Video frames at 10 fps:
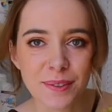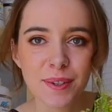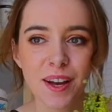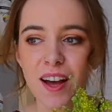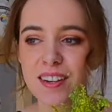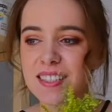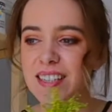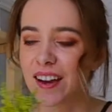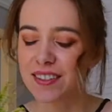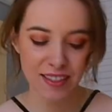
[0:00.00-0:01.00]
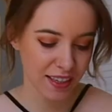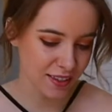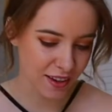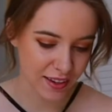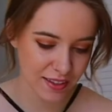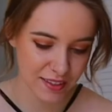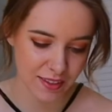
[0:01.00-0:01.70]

cut now, isn't that nice?